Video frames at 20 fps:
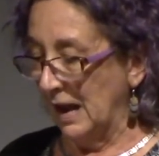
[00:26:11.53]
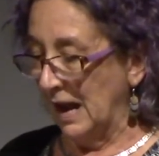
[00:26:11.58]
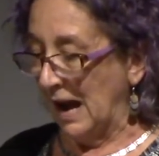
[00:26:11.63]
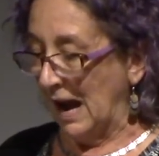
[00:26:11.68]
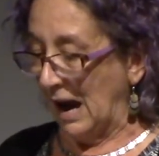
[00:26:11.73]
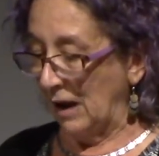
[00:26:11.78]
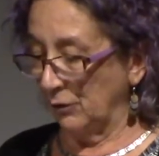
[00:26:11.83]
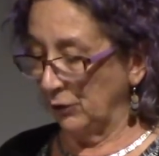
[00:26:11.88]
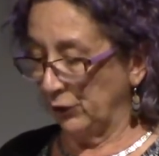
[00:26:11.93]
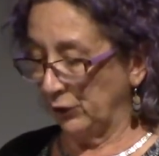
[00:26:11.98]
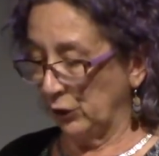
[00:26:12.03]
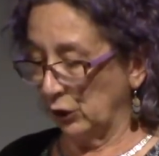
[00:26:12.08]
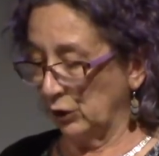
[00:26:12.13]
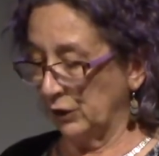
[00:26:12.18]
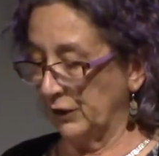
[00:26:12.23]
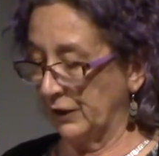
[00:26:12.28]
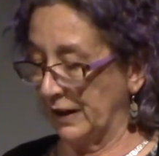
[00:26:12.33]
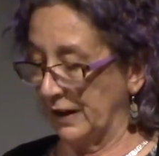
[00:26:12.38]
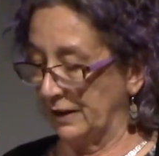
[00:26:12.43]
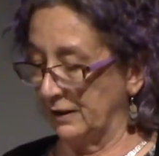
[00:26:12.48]
Aristotle,
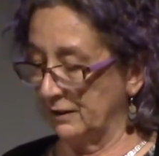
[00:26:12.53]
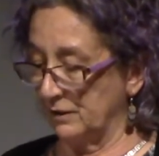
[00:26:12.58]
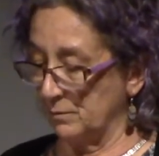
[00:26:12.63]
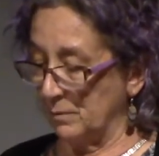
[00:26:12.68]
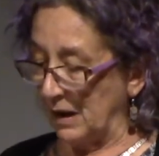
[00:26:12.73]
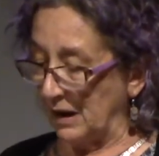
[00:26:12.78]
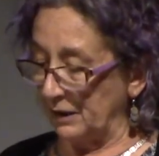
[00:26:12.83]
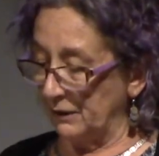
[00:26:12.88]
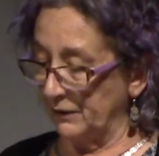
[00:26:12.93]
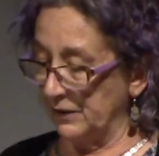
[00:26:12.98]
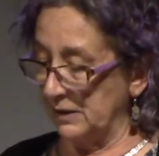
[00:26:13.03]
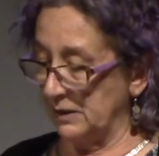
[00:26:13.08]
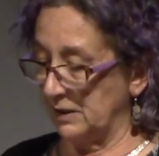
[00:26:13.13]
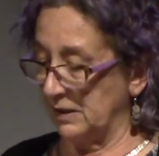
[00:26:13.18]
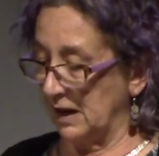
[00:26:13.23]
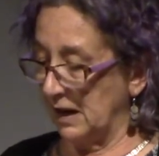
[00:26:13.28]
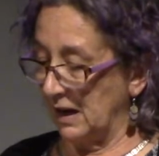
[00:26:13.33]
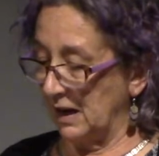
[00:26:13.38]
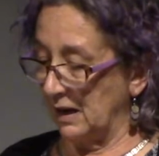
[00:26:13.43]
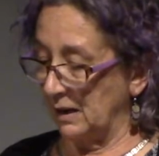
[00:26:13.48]
then, is a man of his
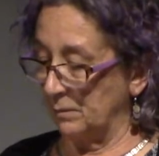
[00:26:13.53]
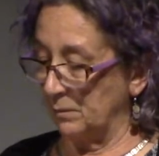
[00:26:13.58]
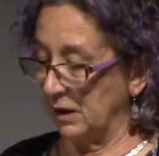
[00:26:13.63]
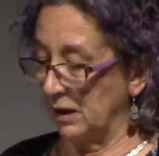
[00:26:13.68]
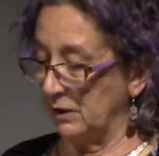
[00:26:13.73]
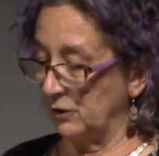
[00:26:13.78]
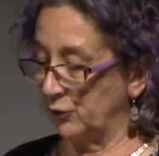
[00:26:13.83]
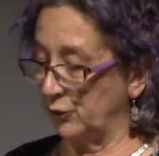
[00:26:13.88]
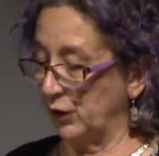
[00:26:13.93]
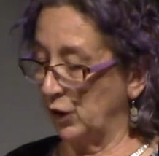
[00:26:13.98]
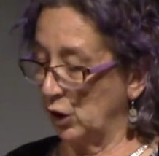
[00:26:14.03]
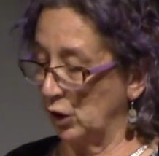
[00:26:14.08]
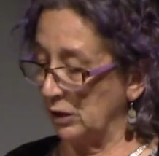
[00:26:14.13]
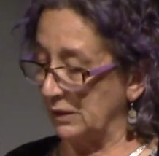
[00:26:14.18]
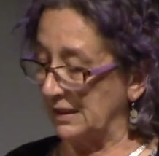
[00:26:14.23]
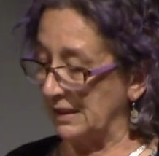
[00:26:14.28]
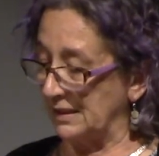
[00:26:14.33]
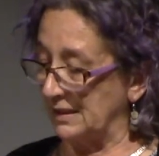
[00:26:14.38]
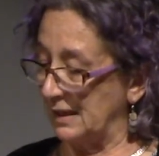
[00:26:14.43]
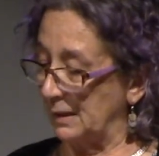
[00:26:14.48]
time as regards
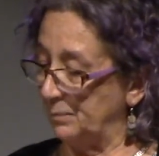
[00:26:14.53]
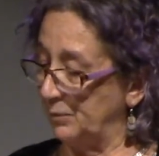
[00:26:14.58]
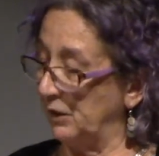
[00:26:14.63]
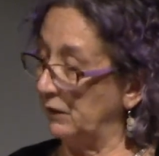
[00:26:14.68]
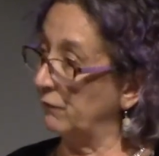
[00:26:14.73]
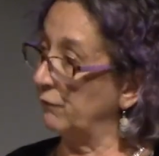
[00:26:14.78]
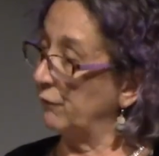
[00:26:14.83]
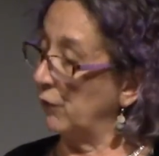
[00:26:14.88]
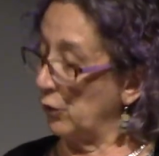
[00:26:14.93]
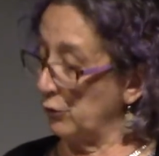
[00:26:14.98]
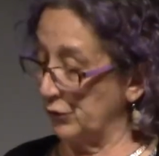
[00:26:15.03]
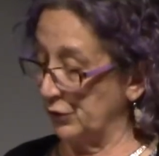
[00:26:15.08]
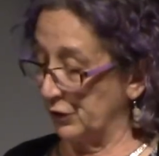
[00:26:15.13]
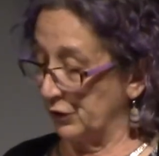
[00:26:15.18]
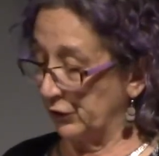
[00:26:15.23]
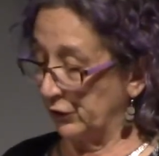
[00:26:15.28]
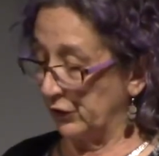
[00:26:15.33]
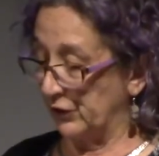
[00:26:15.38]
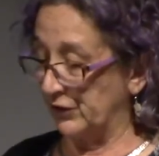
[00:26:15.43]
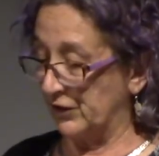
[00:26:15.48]
accepting
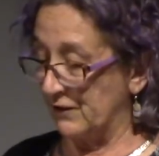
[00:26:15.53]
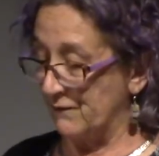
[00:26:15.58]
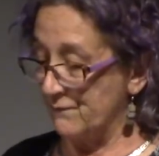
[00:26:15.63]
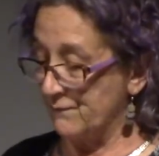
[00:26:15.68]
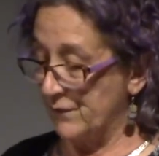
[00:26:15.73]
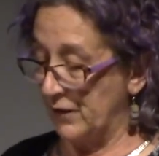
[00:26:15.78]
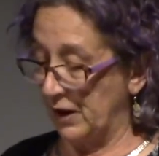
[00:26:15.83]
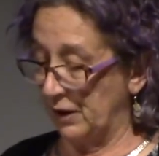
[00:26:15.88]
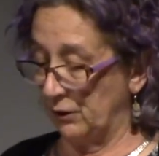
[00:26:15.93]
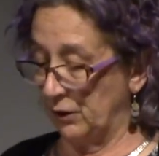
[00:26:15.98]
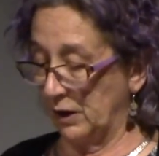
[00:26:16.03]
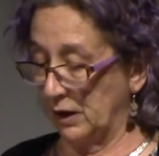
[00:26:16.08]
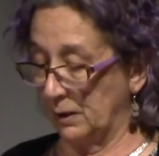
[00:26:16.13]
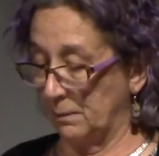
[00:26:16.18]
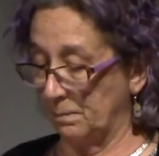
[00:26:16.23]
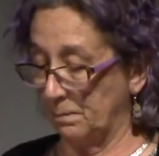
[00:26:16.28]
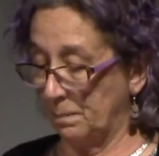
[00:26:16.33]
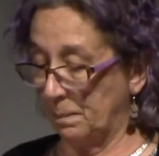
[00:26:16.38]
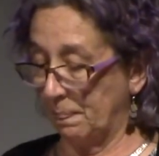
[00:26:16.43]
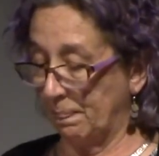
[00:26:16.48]
foreigners as inferior.
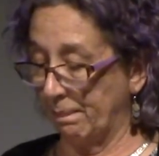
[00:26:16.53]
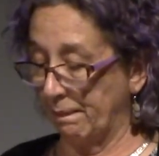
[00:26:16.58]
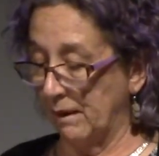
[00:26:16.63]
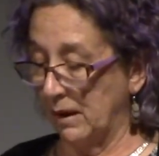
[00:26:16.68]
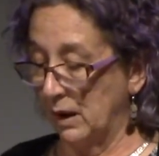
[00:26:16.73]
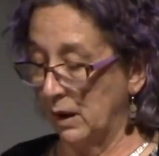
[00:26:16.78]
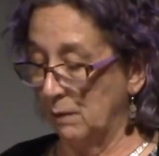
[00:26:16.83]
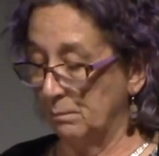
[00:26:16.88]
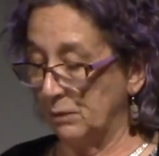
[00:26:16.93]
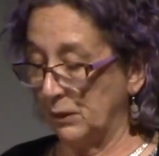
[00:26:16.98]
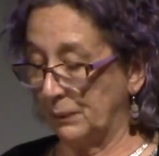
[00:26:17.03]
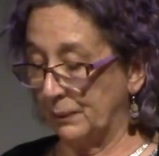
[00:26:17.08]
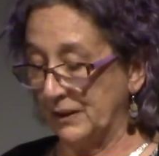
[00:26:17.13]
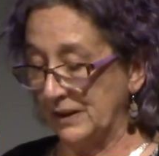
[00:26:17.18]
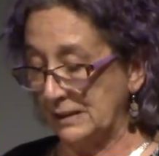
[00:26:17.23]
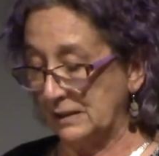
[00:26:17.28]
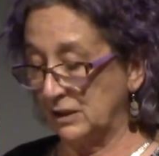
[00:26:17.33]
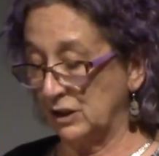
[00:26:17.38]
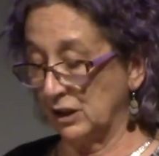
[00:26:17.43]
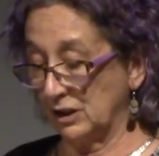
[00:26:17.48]
But
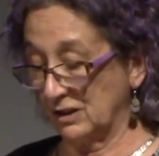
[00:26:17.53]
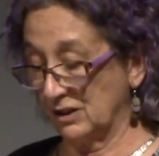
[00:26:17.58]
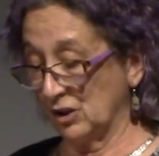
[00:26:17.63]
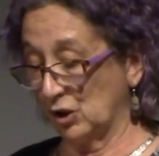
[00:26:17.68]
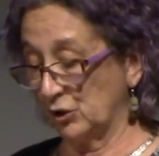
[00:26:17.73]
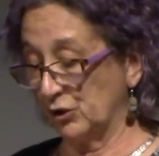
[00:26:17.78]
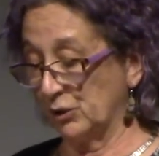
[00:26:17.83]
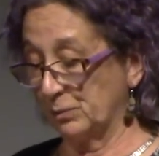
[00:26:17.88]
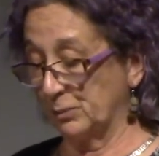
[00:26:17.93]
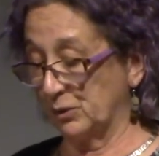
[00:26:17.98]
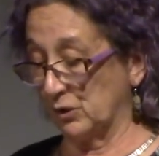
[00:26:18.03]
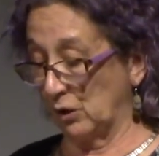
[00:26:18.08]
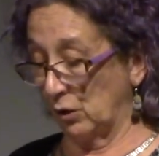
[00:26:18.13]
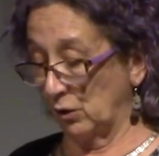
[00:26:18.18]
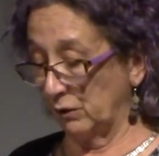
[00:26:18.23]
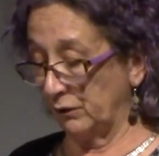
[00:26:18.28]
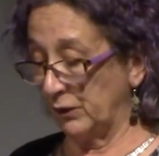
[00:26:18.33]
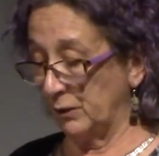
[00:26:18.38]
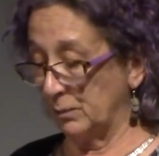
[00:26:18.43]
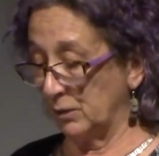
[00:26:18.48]
this does not
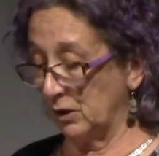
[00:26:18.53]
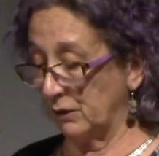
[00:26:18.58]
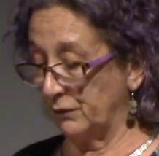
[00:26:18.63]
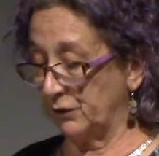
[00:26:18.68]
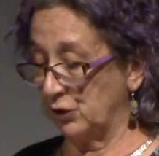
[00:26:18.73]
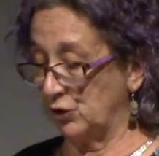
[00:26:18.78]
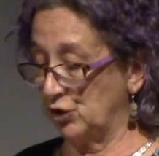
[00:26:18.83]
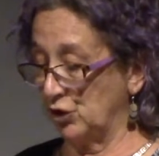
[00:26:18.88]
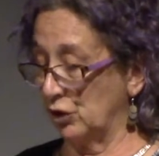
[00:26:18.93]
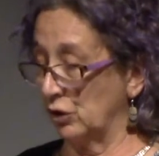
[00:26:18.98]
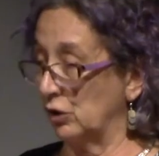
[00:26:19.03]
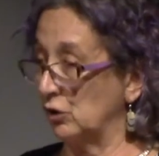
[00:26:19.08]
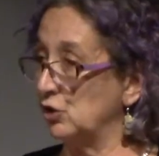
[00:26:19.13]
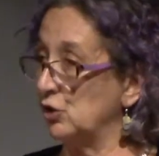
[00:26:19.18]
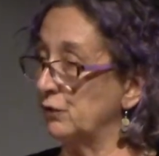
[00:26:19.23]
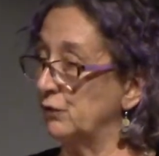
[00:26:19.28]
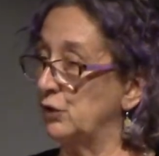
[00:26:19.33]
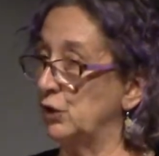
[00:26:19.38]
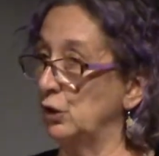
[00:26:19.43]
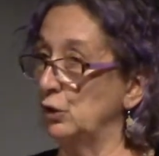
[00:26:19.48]
absolve him of the charge
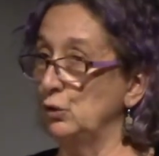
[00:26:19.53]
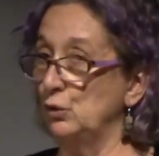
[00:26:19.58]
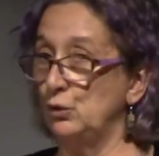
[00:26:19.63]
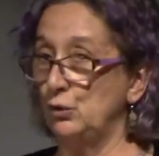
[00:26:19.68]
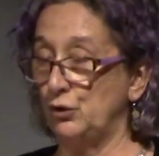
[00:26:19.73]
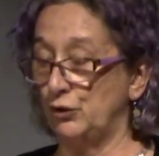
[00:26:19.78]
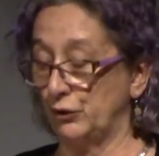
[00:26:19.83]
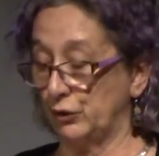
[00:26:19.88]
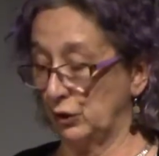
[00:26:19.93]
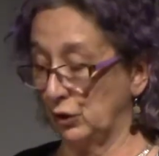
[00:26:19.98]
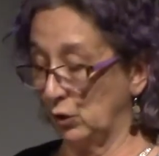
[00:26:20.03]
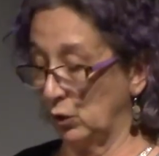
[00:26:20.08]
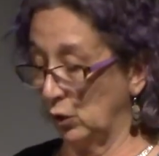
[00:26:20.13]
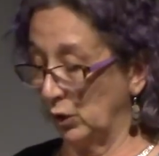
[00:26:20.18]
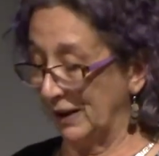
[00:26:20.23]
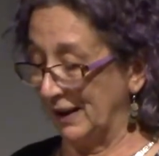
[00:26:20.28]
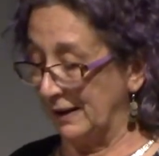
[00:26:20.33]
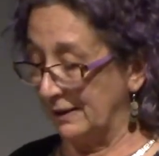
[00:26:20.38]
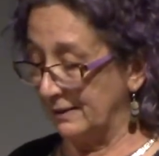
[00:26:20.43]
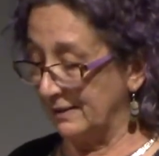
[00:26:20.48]
of delusion
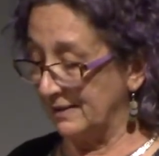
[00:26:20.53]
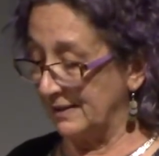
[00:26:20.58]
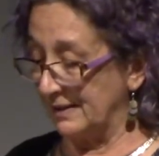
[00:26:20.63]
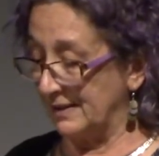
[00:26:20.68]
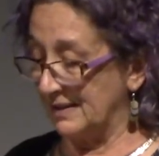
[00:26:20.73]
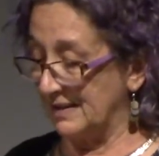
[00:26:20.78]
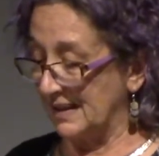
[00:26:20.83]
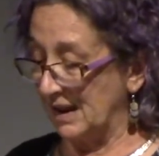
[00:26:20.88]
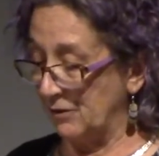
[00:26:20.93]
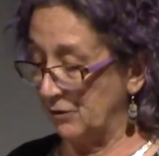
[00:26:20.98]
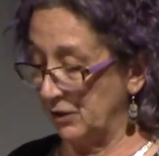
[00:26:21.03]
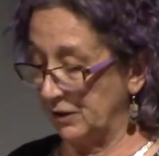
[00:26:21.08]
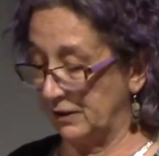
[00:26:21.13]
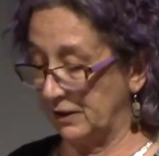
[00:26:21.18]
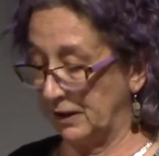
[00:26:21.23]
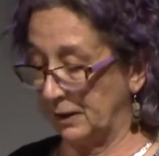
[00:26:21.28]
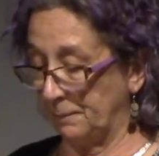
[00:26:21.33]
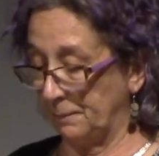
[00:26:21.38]
or insincerity